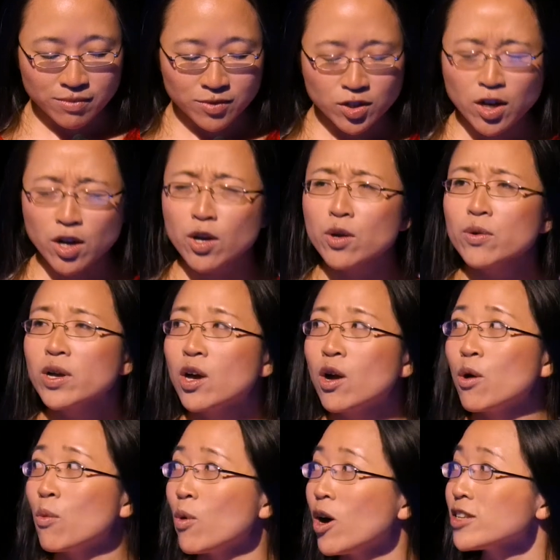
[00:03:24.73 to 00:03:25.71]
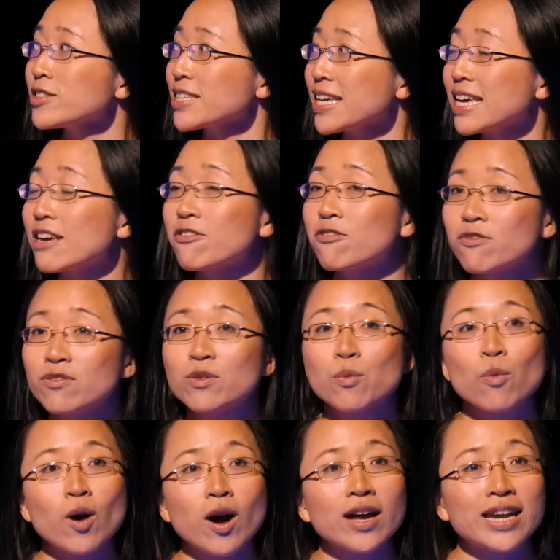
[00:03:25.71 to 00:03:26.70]
So, what if
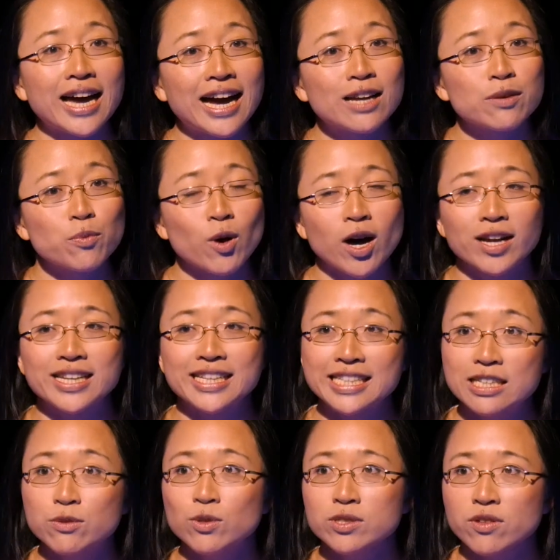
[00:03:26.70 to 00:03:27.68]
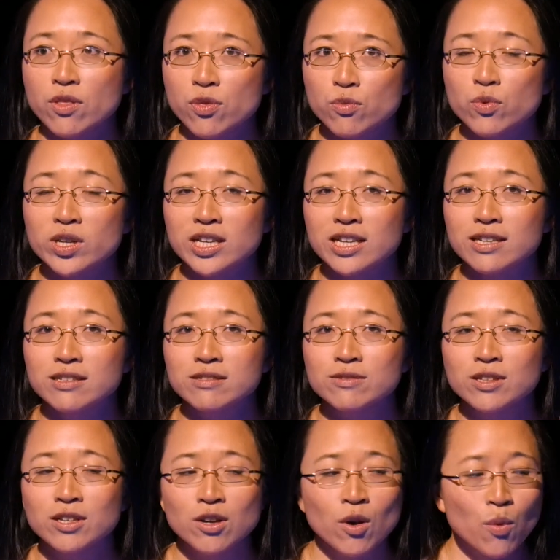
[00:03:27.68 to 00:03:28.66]
1 add 1 equals 3?
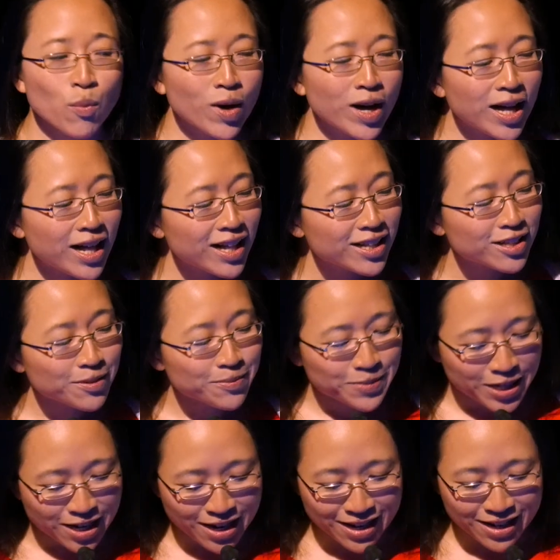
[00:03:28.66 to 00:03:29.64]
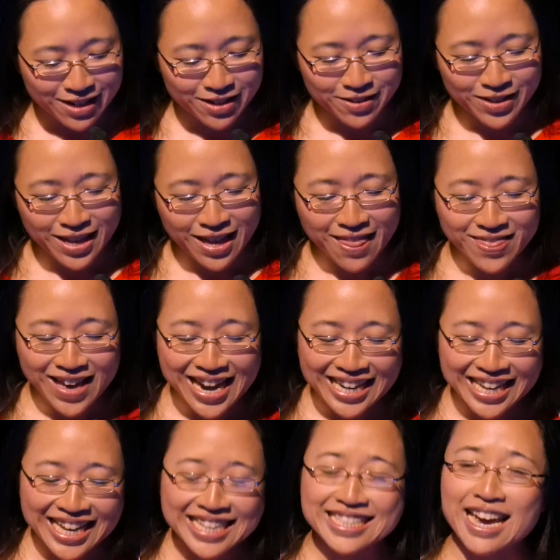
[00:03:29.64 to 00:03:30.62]
Well, in
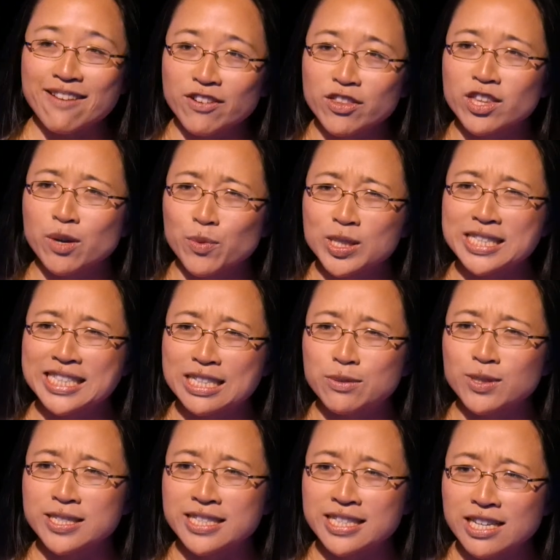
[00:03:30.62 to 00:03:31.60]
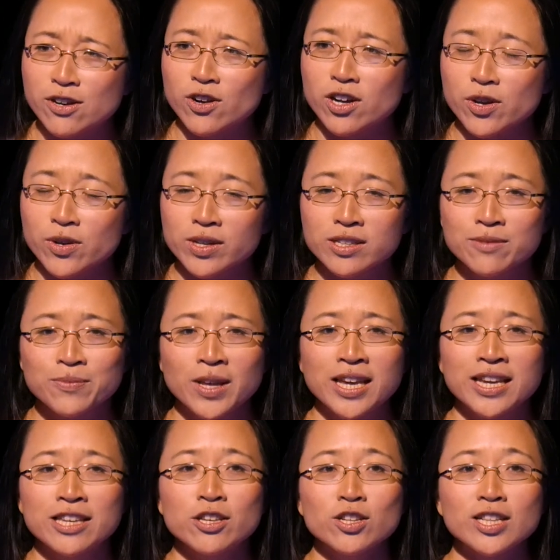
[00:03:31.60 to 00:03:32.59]
that case, everything will equal zero.
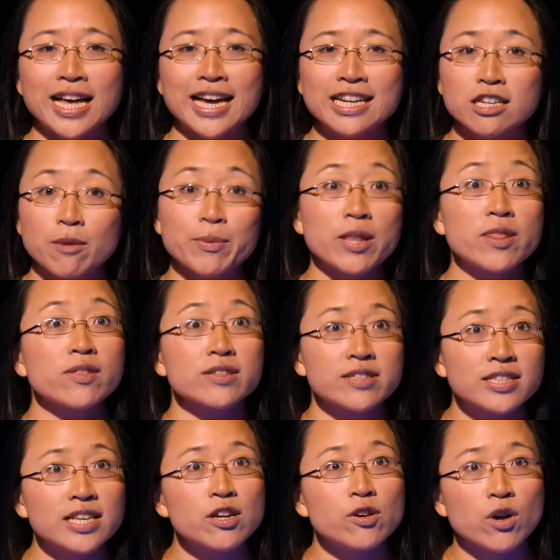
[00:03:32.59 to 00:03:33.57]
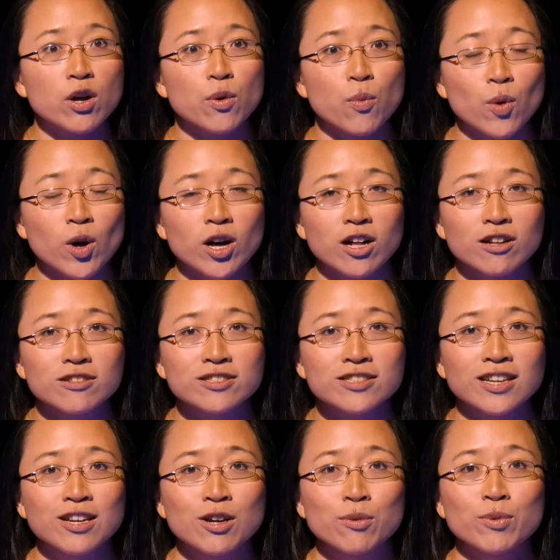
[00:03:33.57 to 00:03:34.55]
You'll end up in the zero
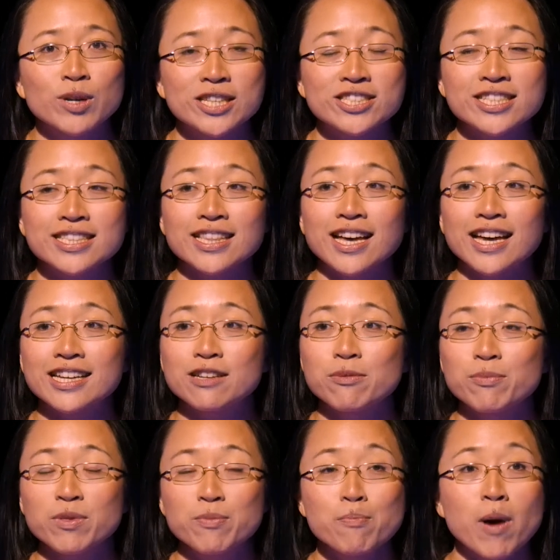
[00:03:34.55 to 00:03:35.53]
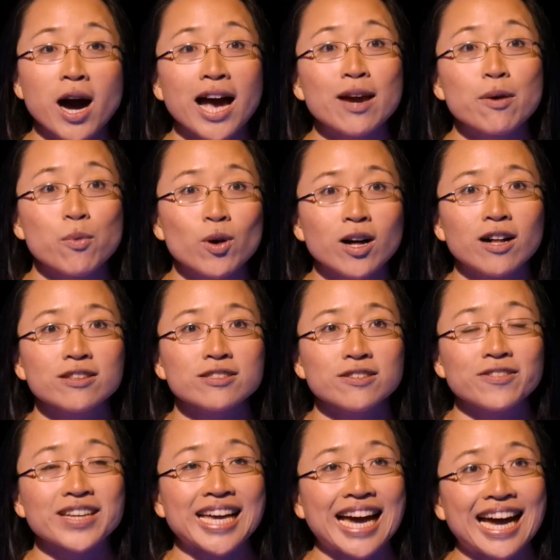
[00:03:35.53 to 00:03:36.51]
world, which is like my world
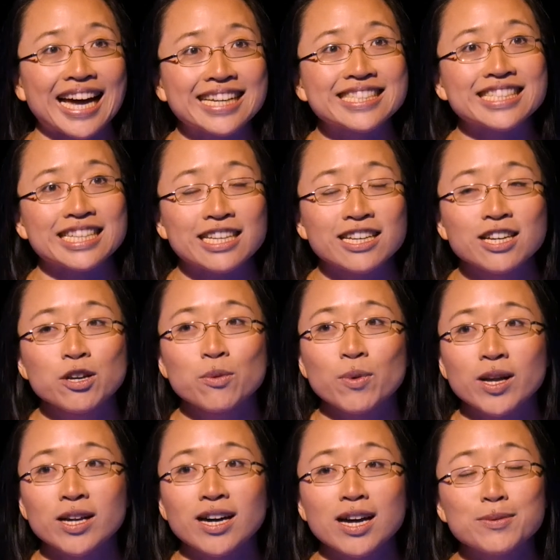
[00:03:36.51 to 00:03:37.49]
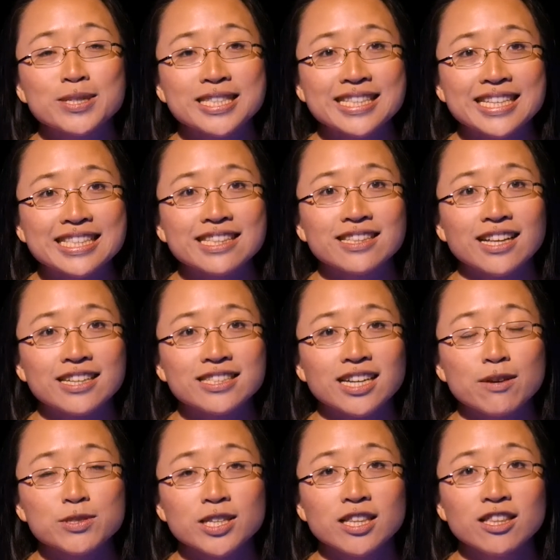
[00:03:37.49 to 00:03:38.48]
of candy when I was little
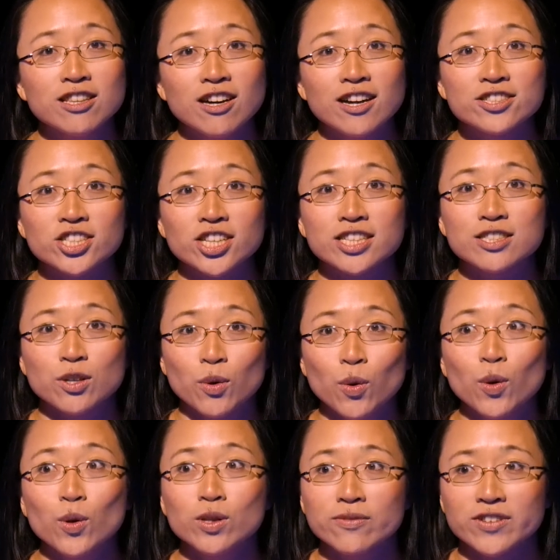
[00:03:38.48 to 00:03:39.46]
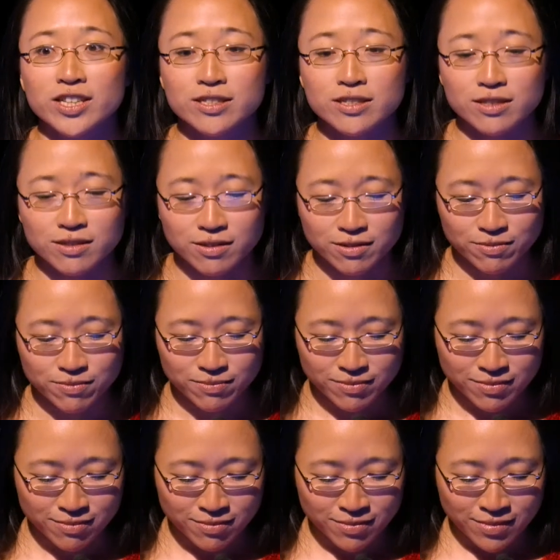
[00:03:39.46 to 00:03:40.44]
and I was allergic to all of it.
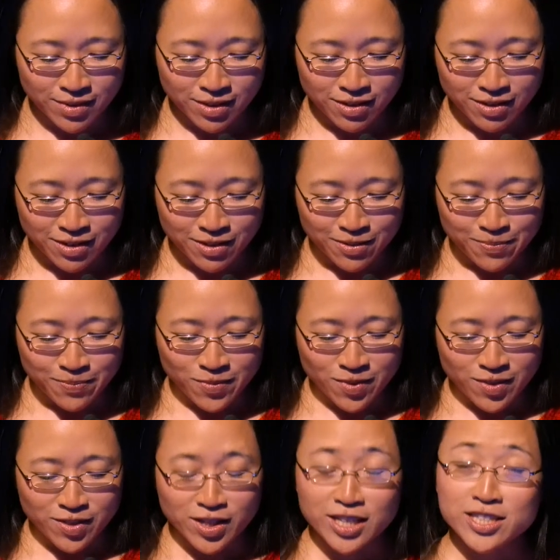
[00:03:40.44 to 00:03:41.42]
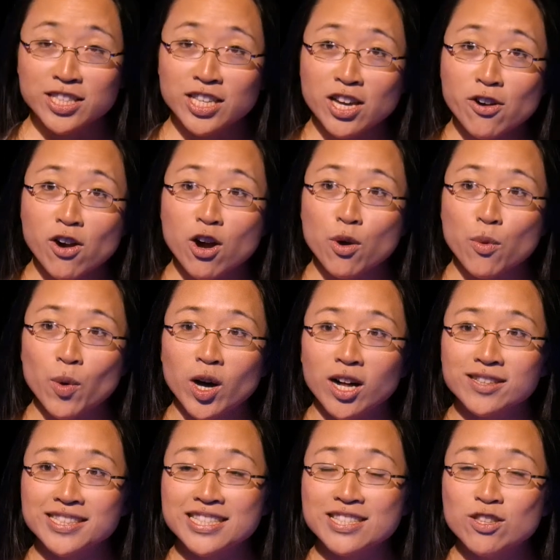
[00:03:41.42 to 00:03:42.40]
Aww. The zero
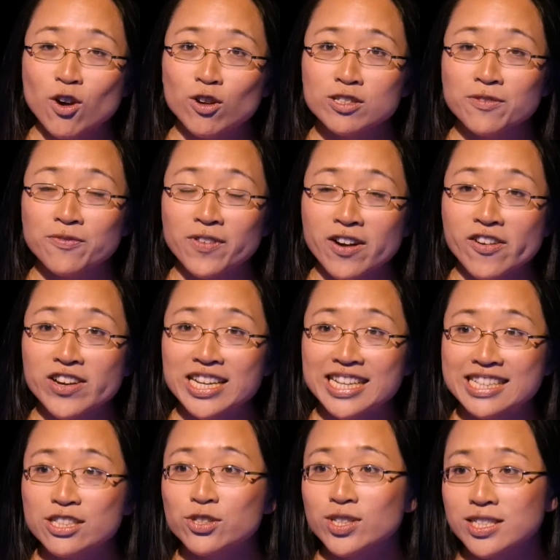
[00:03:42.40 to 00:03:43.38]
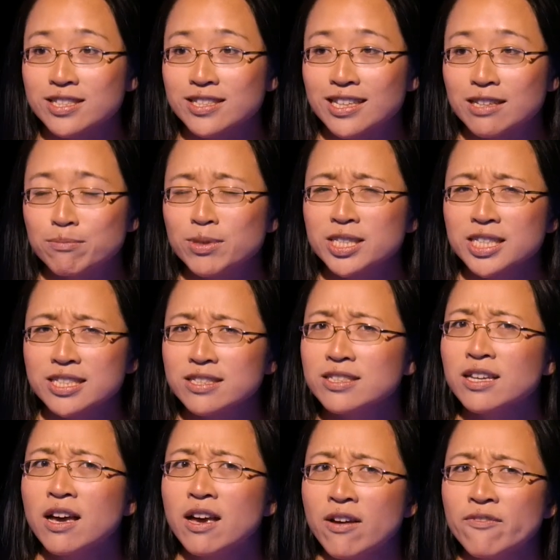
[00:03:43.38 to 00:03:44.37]
world is not very interesting, but
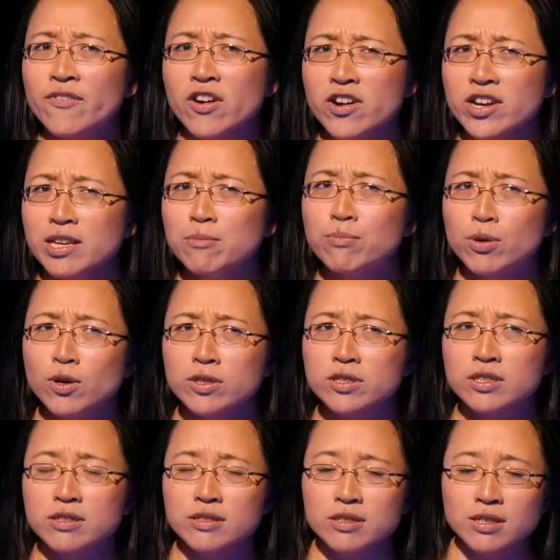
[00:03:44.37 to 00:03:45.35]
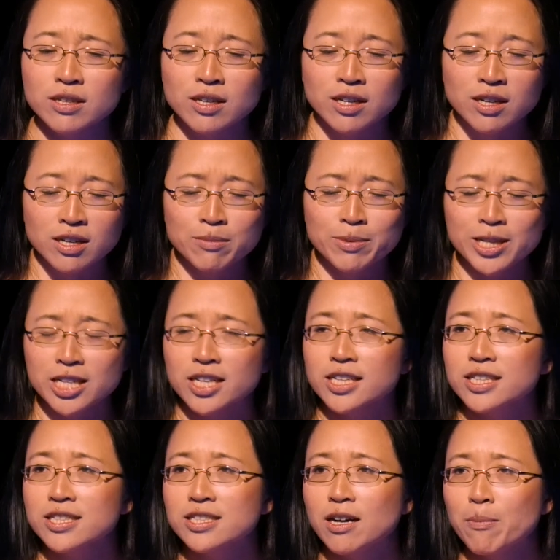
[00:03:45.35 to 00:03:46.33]
it's very important, a bit
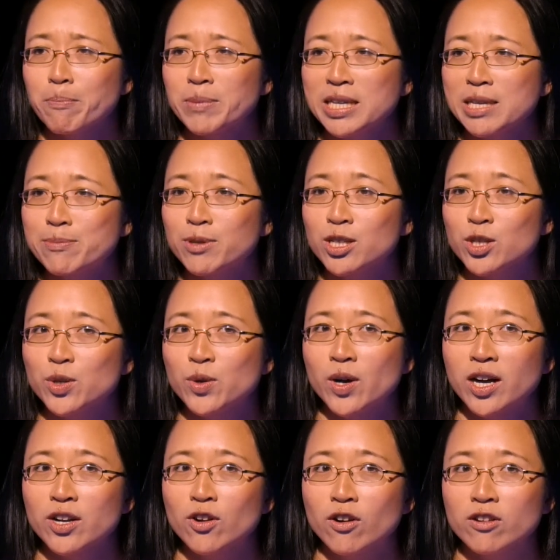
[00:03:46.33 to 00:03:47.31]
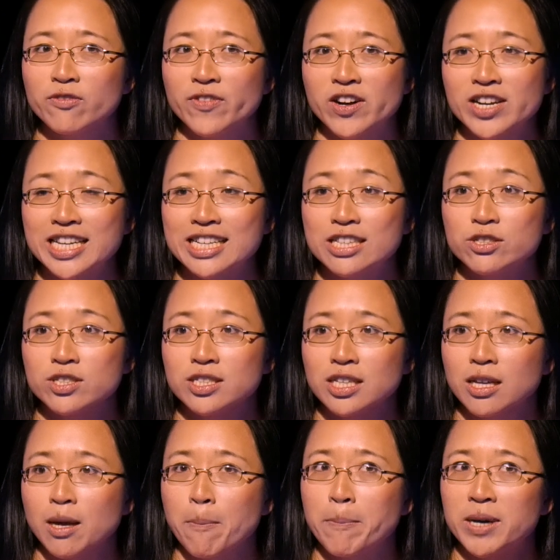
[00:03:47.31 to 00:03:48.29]
like some people who are not very
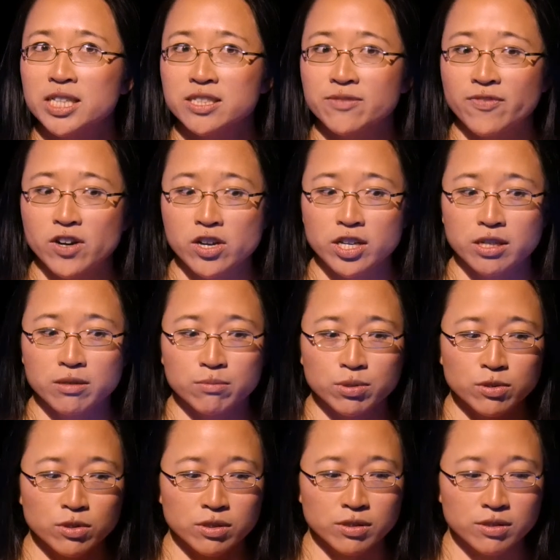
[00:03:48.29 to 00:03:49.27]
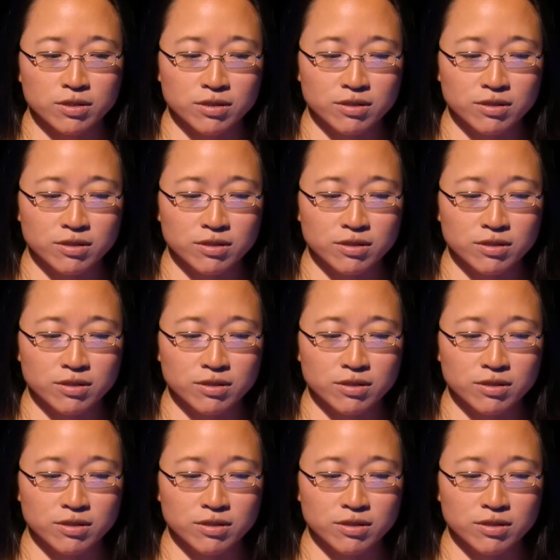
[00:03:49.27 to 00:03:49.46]
interesting but very important.